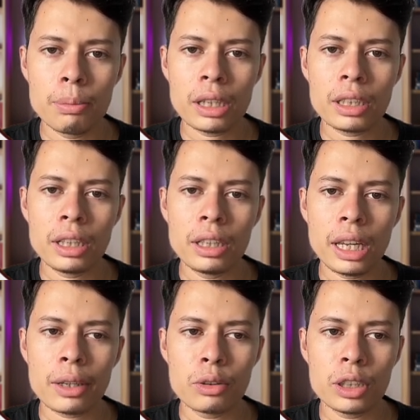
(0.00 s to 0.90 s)
but in
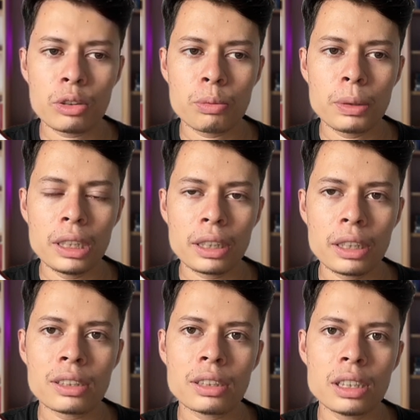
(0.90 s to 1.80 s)
according to
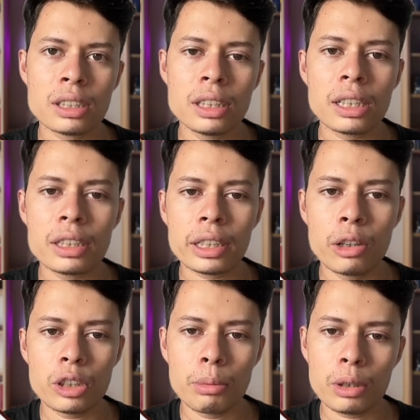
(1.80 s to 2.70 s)
Pinterest it's the
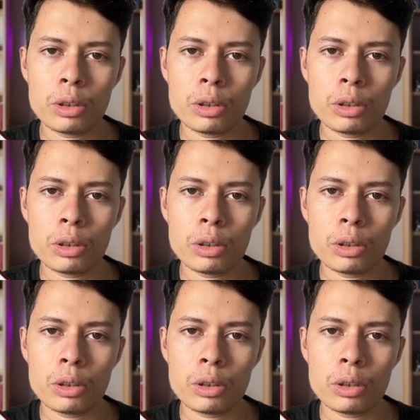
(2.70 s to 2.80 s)
checkout event.